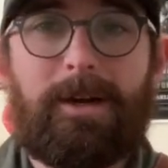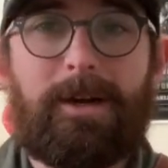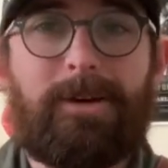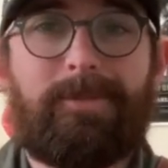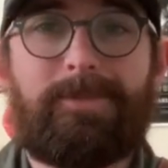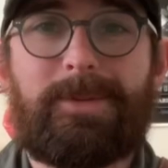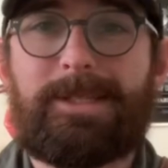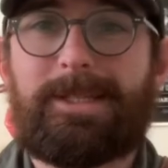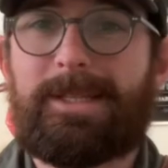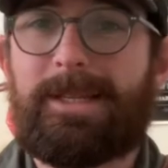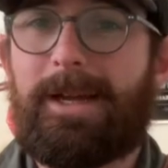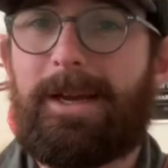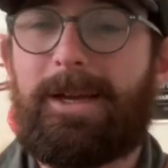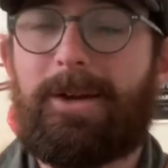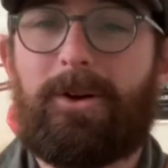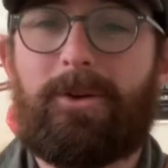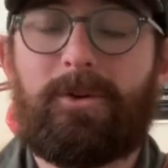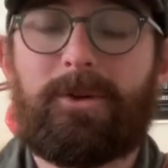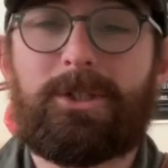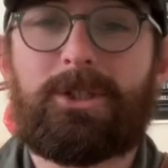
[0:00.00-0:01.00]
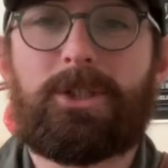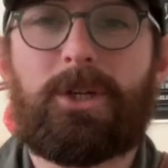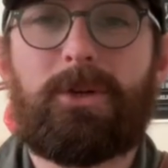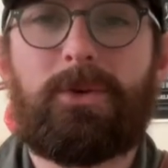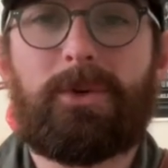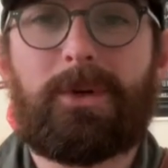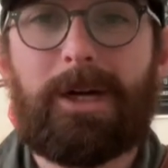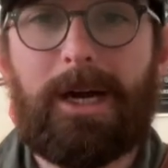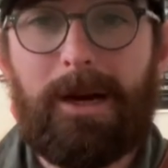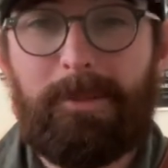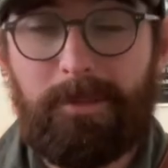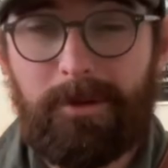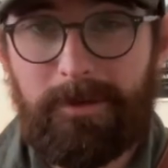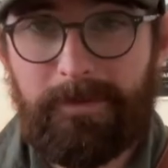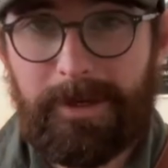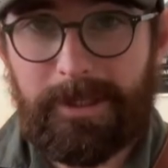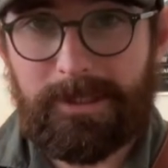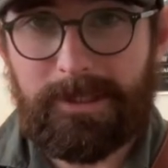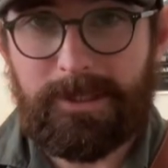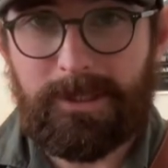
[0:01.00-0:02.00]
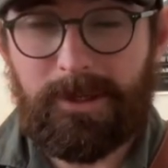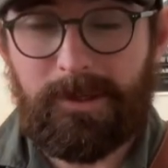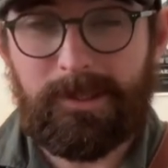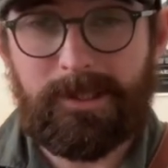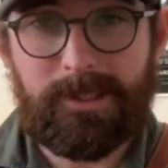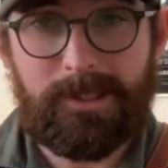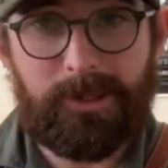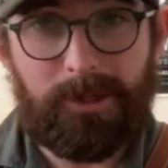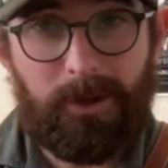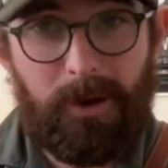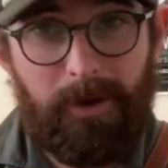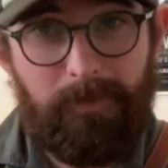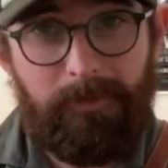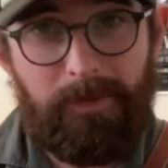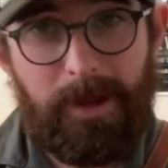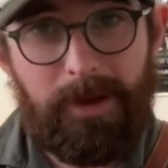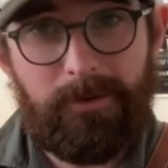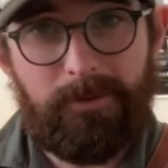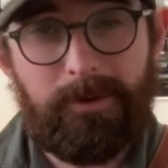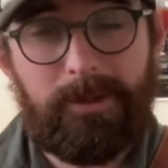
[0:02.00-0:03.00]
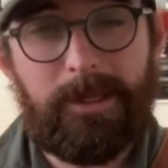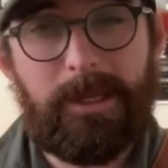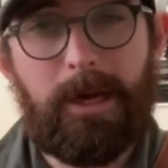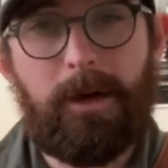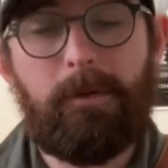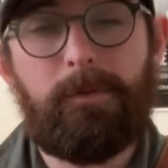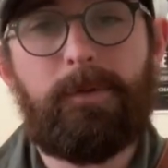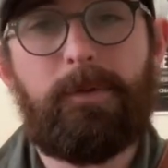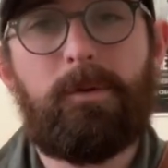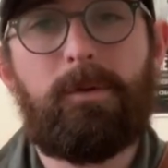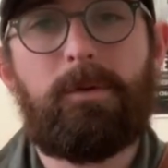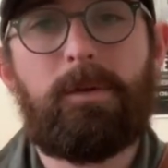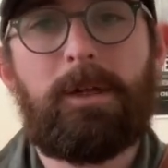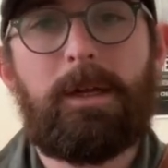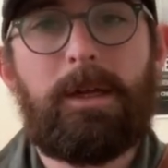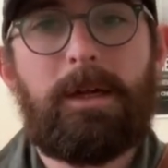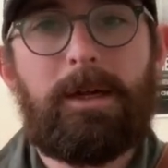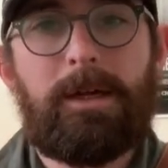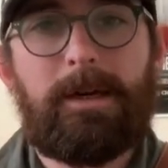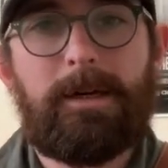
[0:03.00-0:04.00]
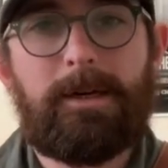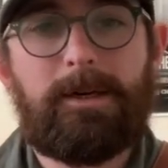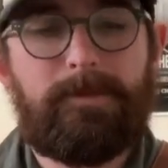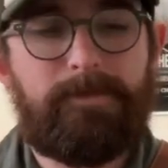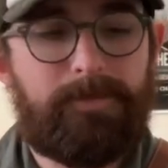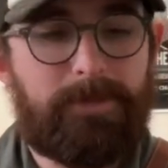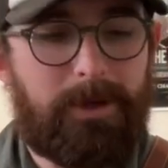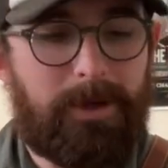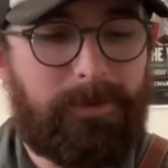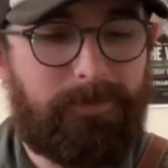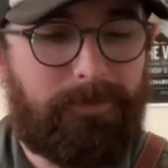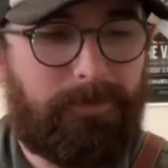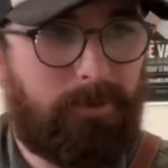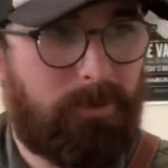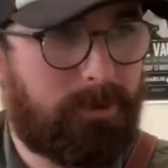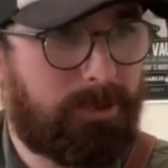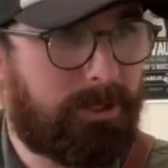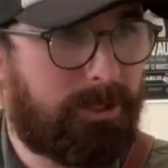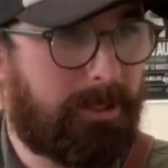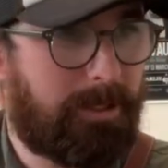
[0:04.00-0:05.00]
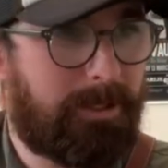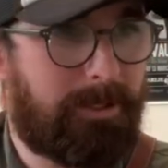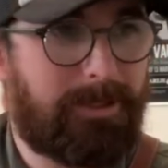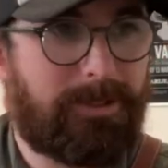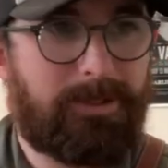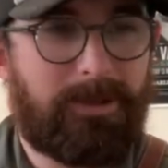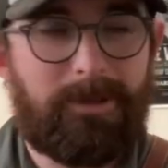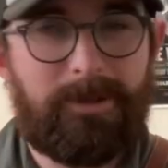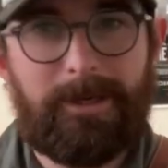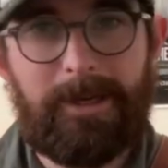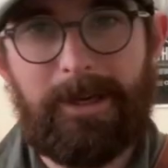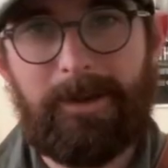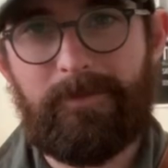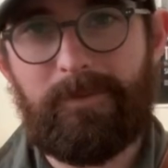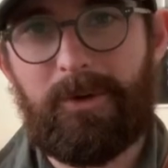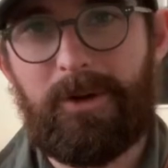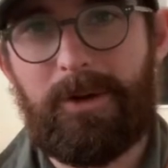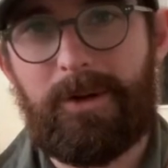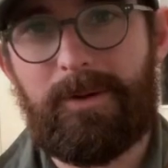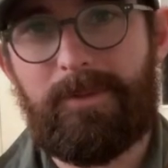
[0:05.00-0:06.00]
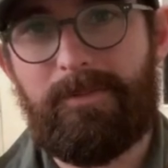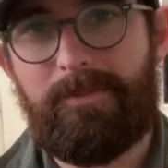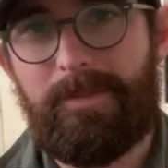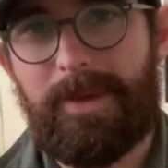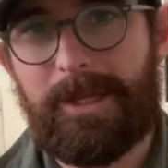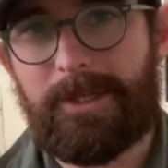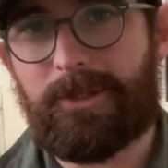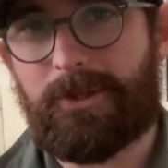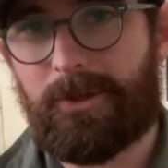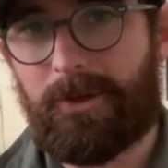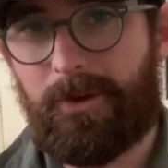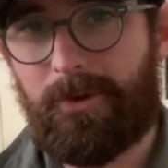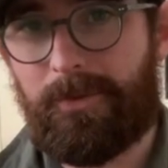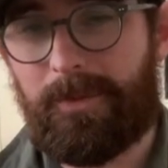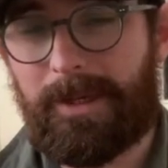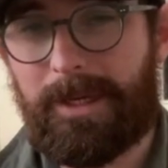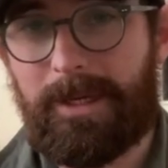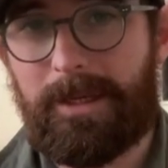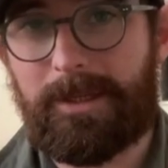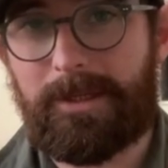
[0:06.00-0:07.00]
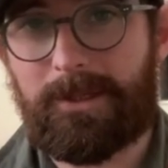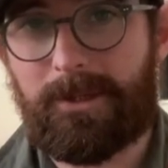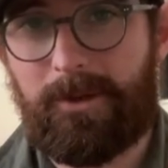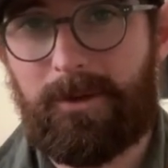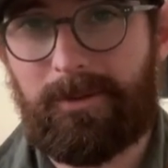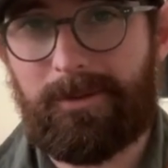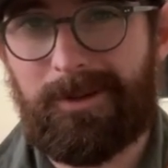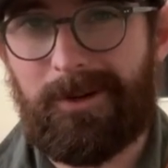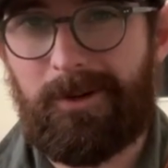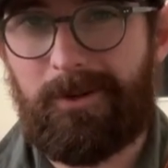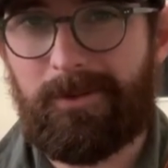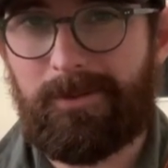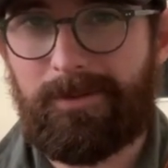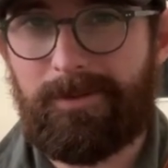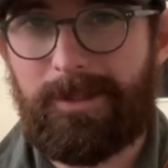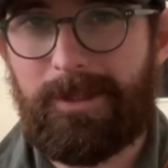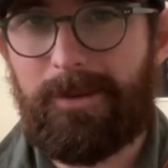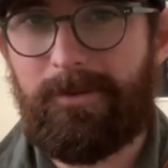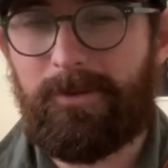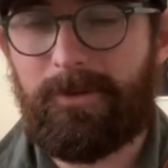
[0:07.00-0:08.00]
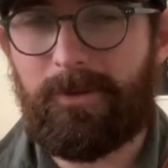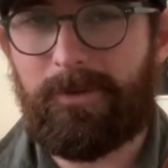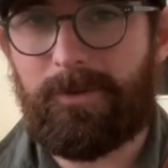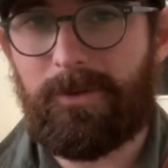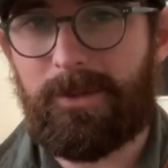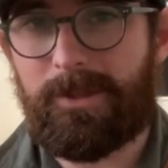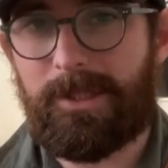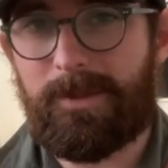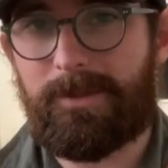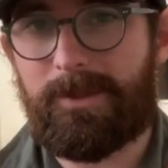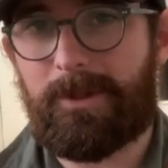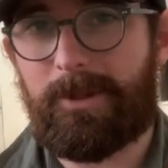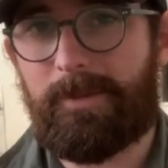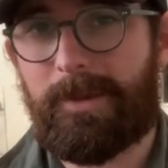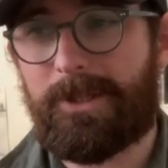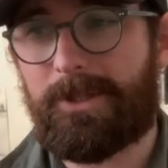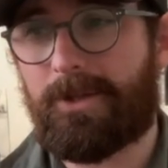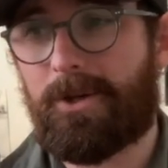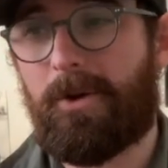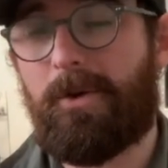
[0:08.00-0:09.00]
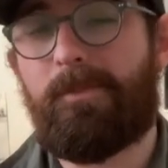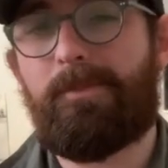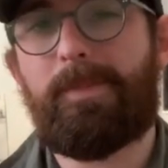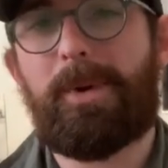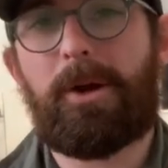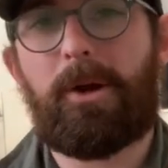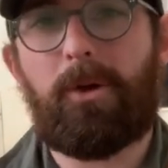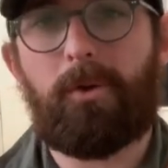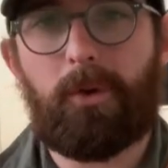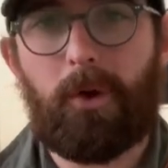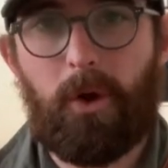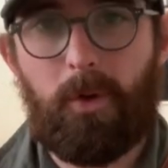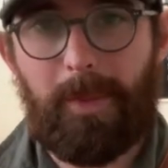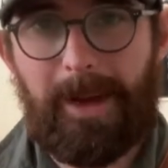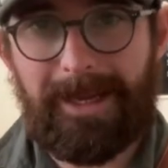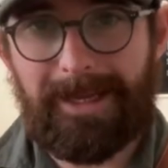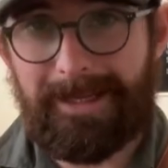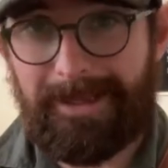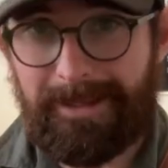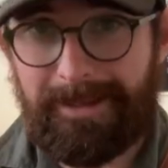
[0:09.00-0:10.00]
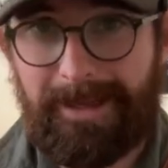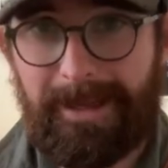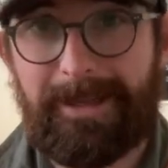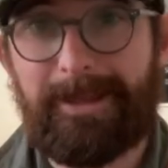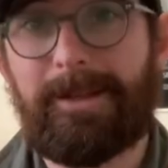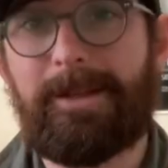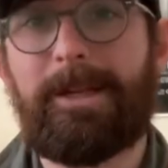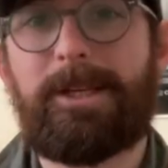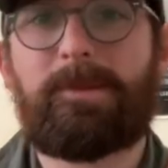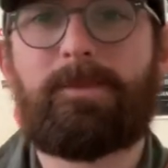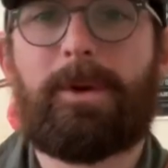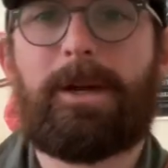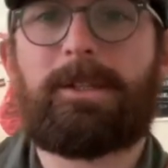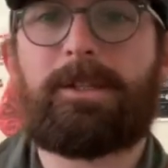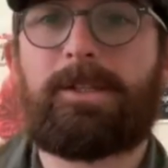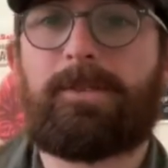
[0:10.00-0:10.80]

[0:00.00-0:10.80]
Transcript: But today I want to show you a couple of exercises that I found really helpful. Unfortunately, I don't have my metronome here, so I'll give you a few tips on the metronome, but I'll go back into that in the next practice